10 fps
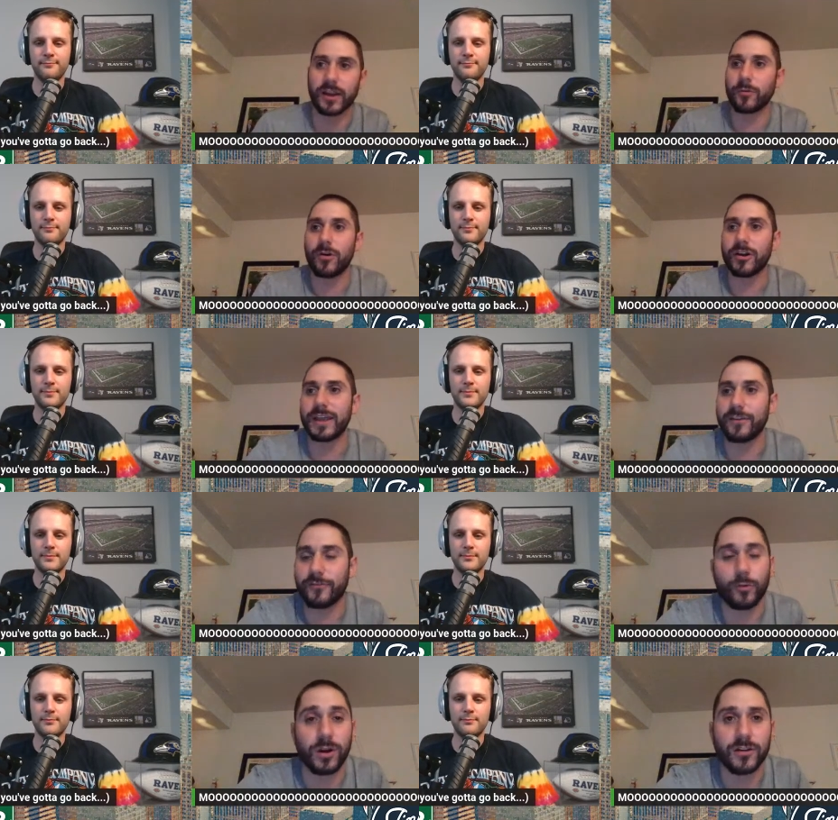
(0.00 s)
Speaker 1: Wong hit it
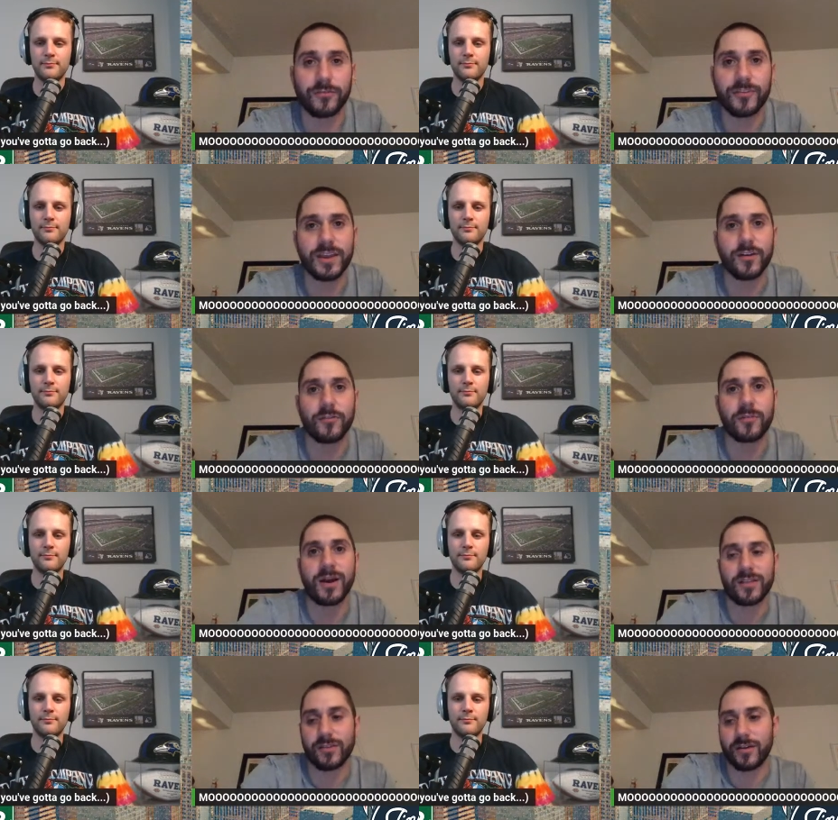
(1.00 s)
400 feet over the
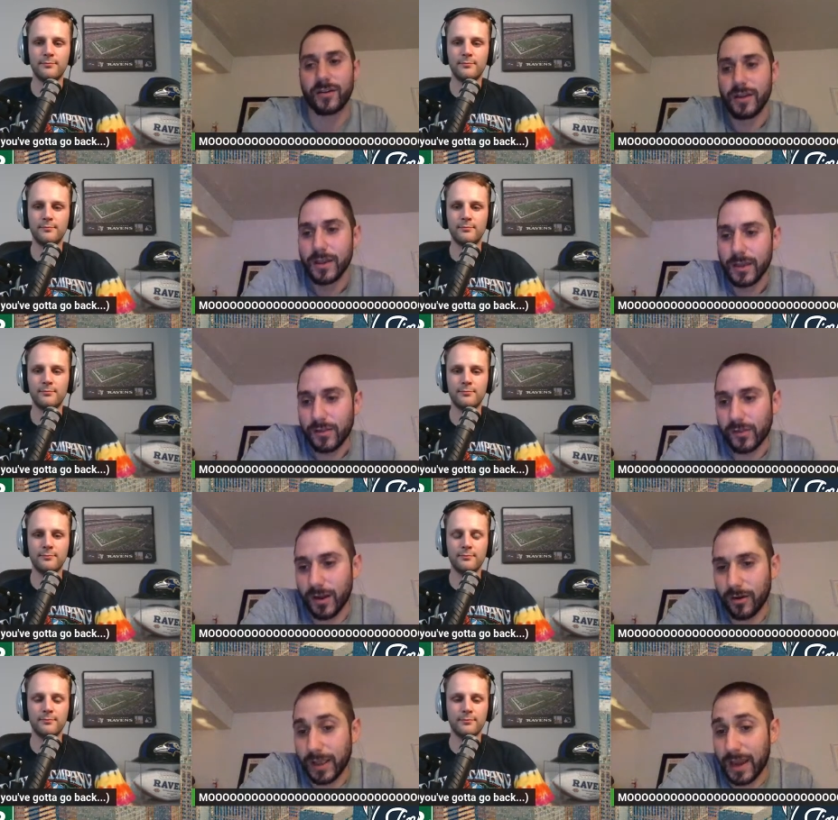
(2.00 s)
monster.
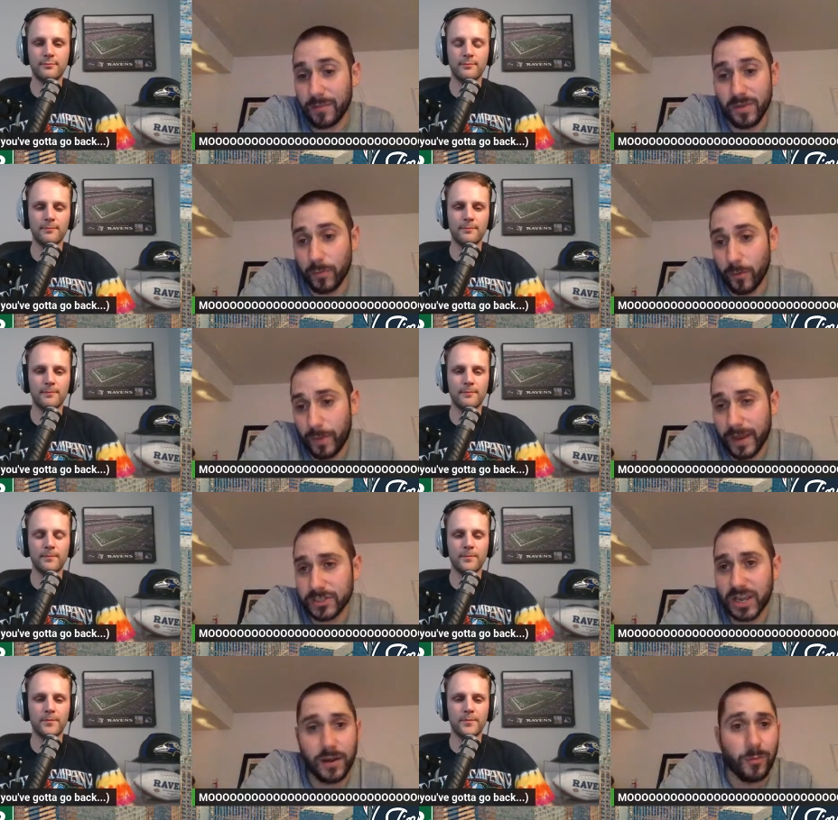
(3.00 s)
So again, I mean the bullpen.
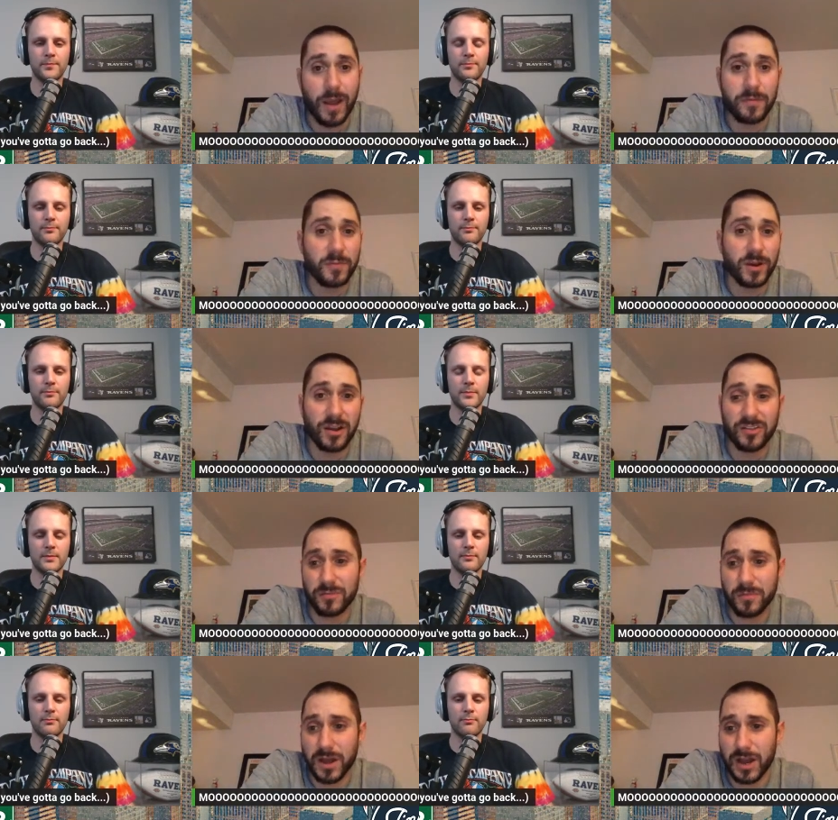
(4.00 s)
Jacob Webb's been
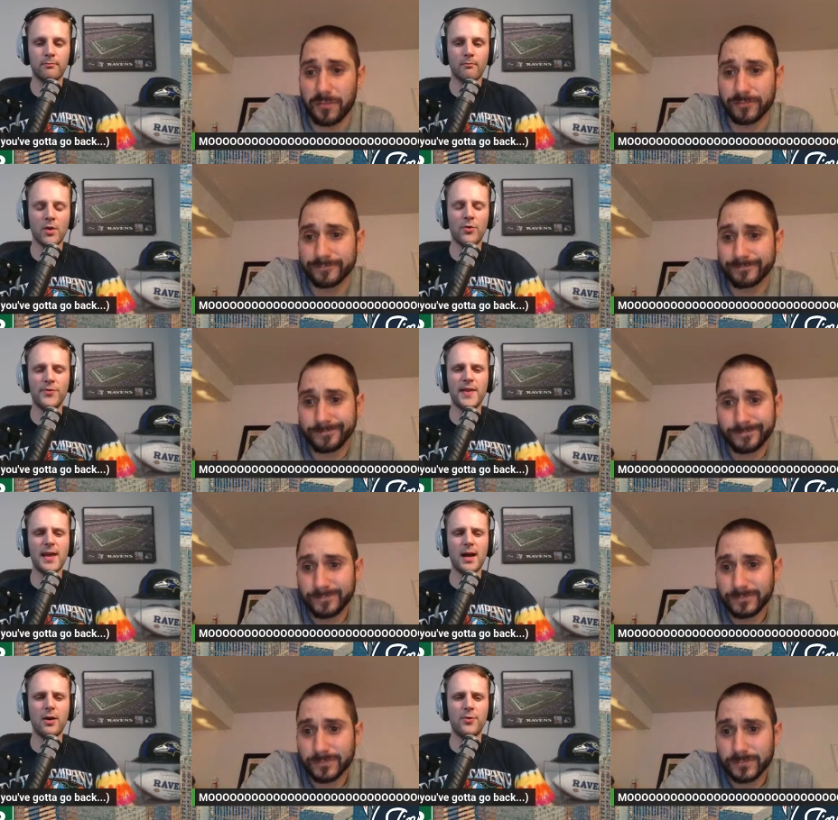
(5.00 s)
awesome. Um, who's the
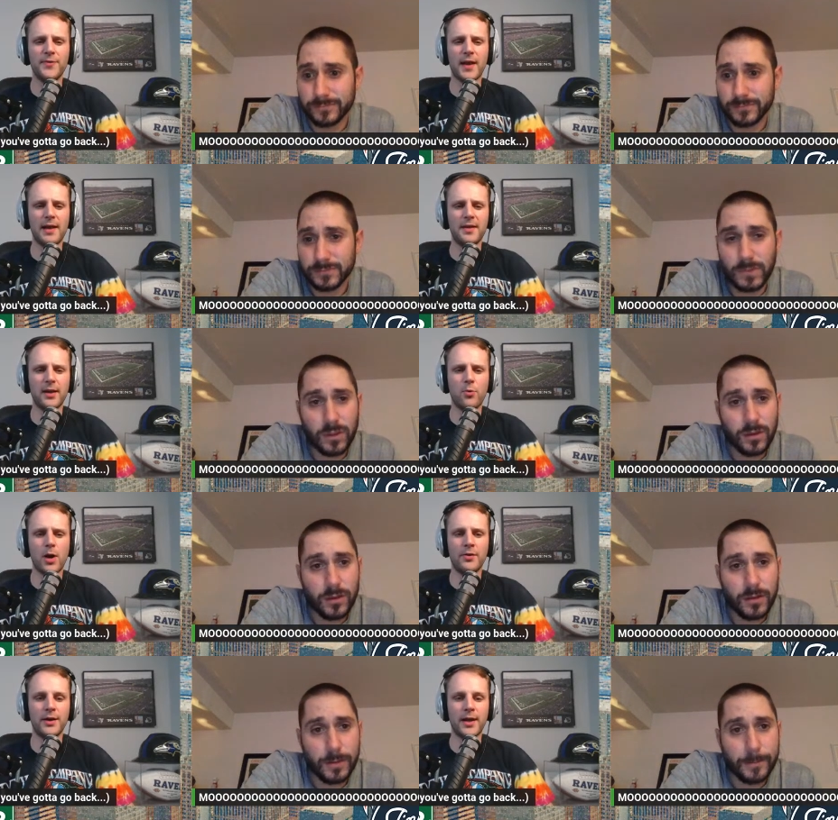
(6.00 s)
uh, who's
Speaker 2: the guy they
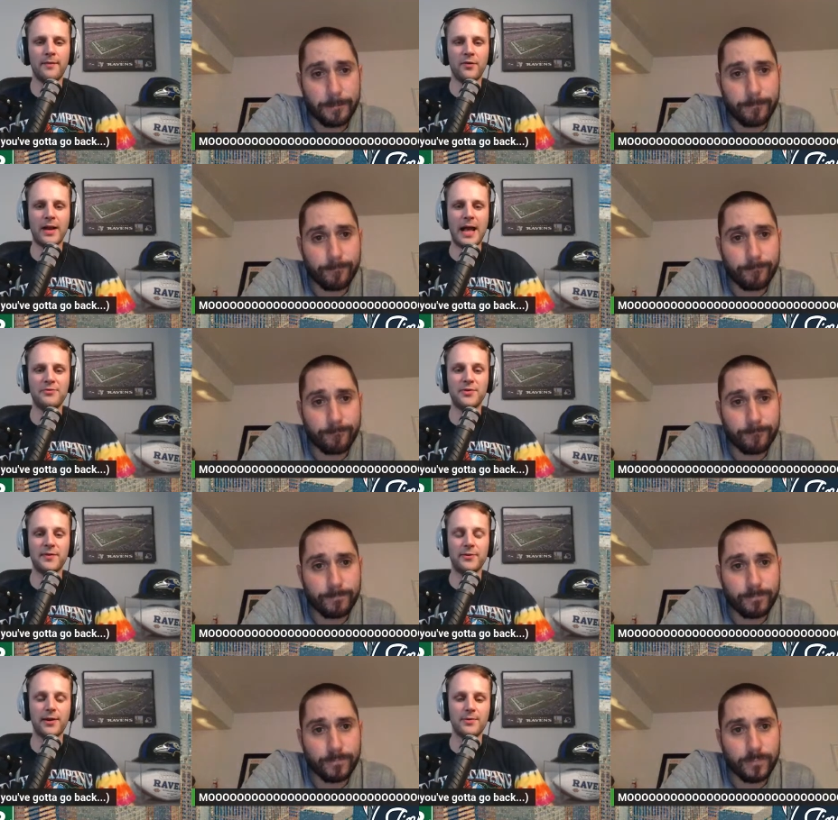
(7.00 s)
acquired today for cash
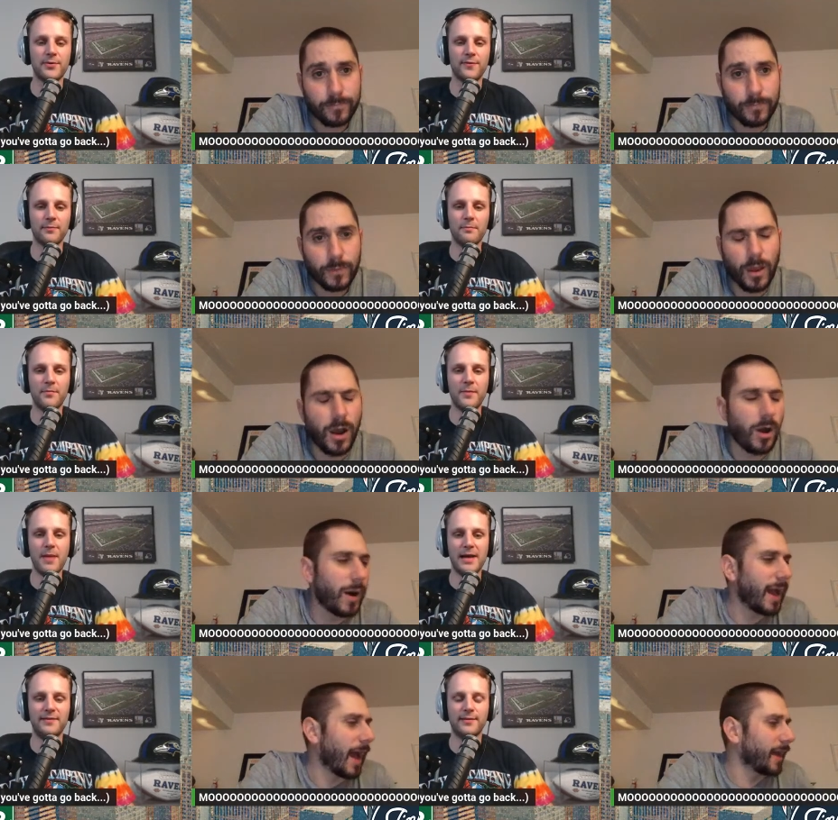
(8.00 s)
considerations from? Oh,
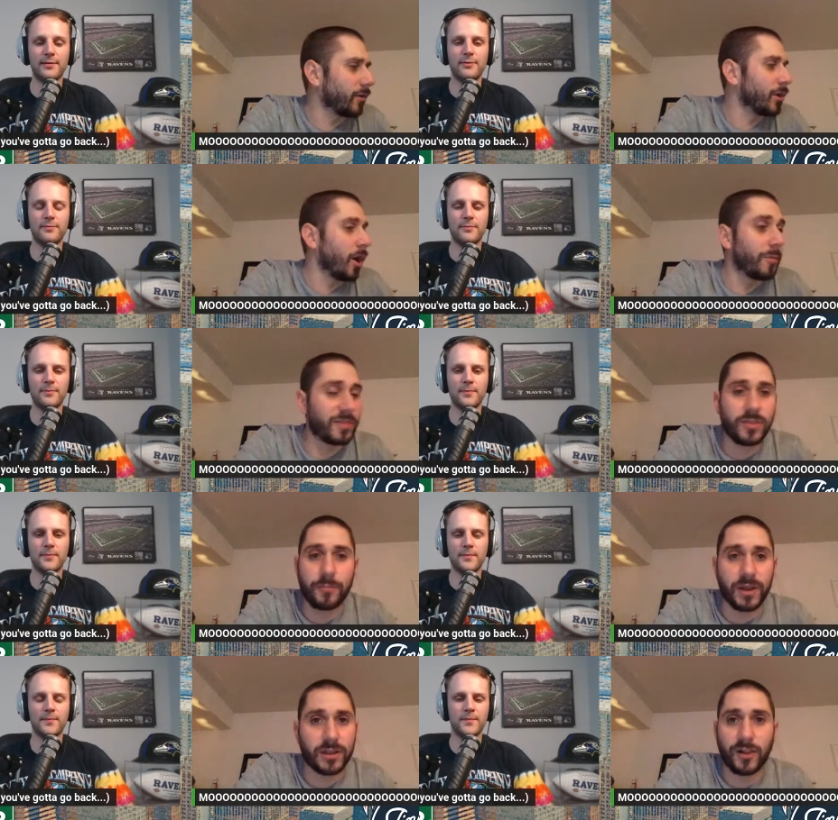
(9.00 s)
I, I, don't
Speaker 1: know, but
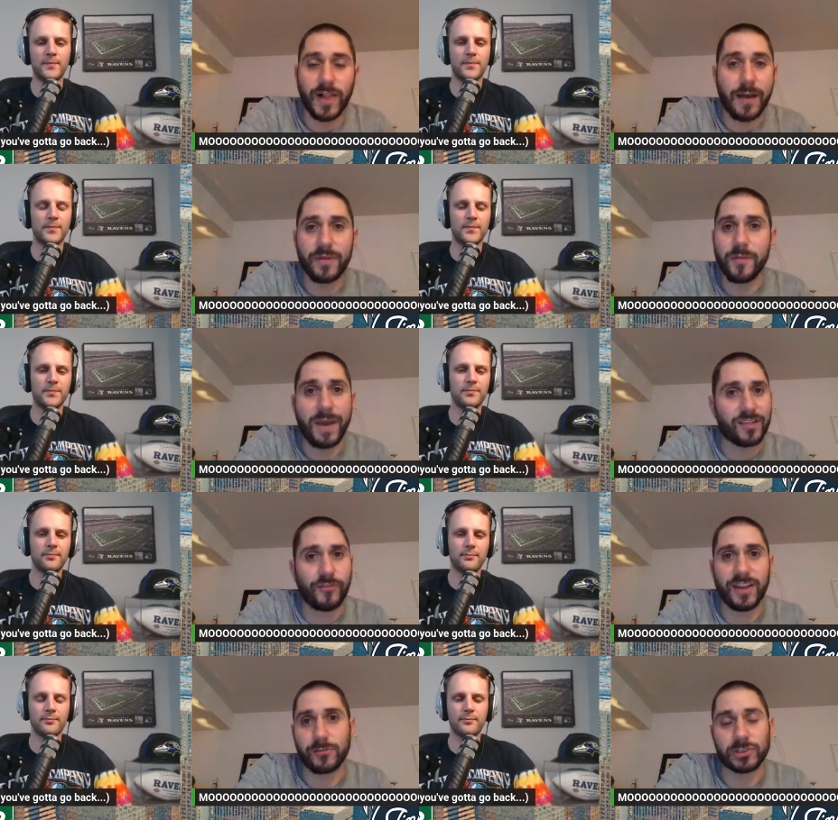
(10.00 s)
but Clem and the Mets
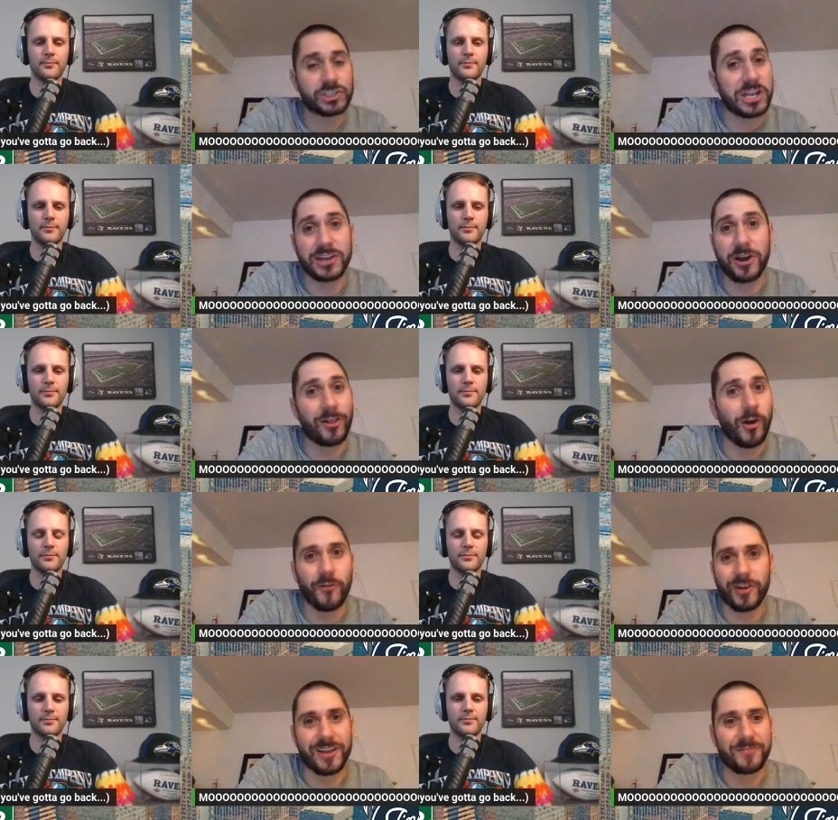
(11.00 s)
fans were shitting all over him.